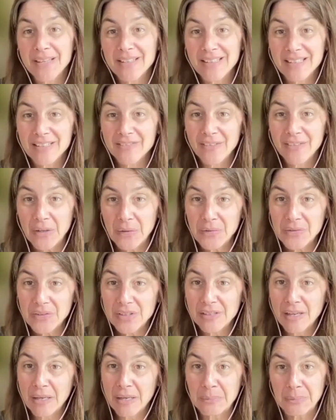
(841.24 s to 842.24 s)
it. If I was a
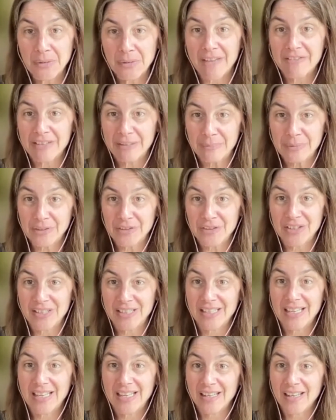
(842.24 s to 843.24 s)
nonprofit
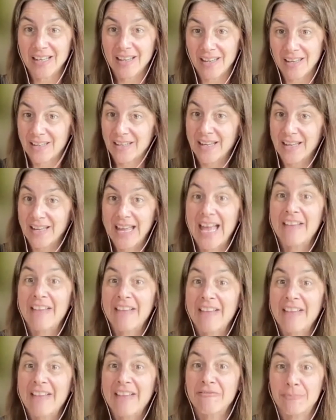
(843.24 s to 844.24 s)
person, and I have
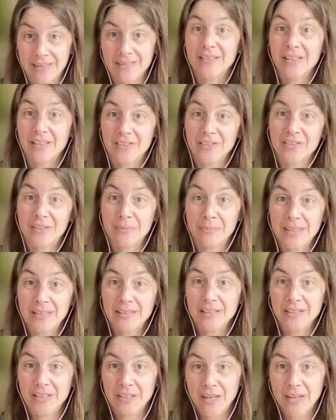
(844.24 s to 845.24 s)
been, just to
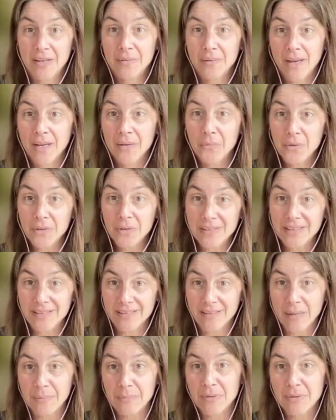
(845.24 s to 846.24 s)
be clear, I worked
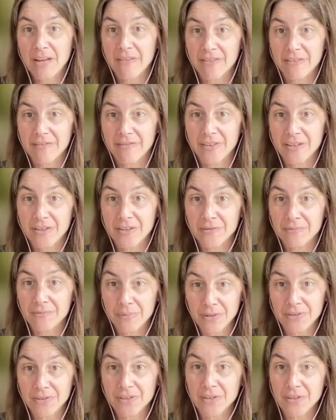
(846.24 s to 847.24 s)
as a nonprofit
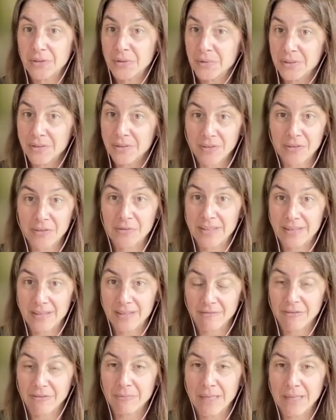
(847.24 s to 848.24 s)
person who was
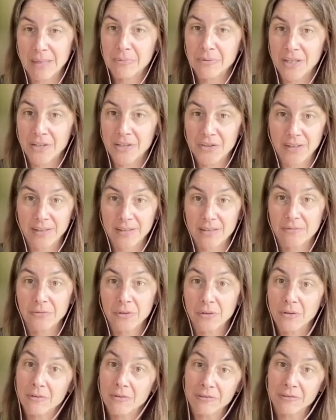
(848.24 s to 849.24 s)
fundraising for my projects
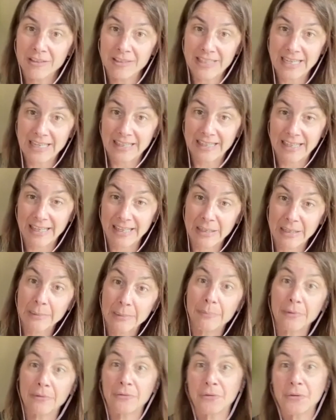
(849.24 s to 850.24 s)
for over a decade
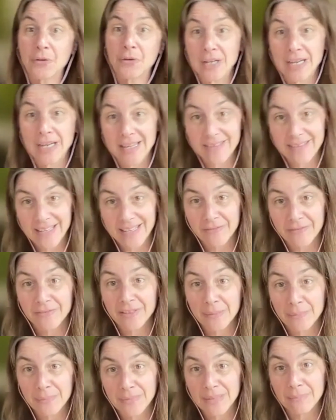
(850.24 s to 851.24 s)
before I then
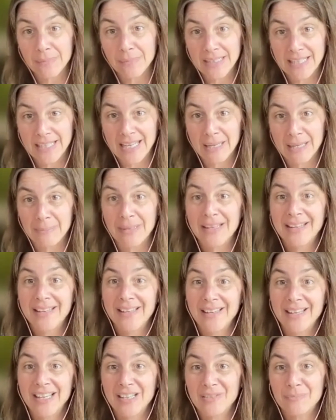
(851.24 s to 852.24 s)
flipped and became
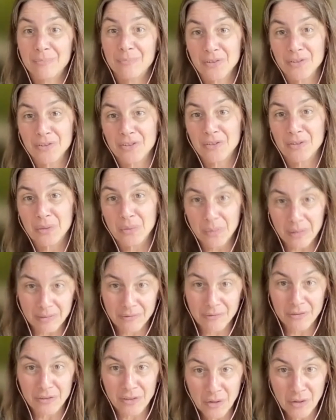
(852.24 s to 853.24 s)
a person who worked
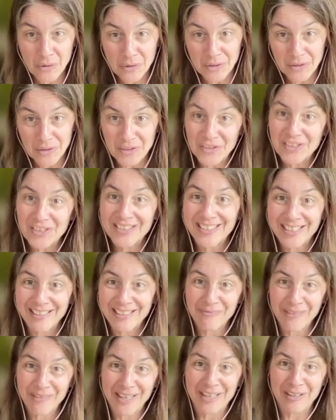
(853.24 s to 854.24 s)
for donors to give
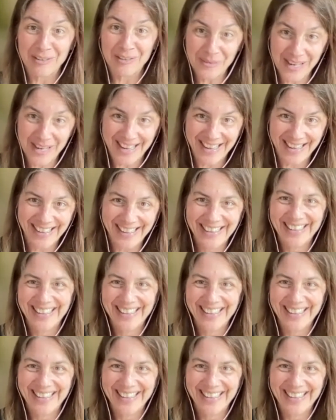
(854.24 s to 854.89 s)
money away.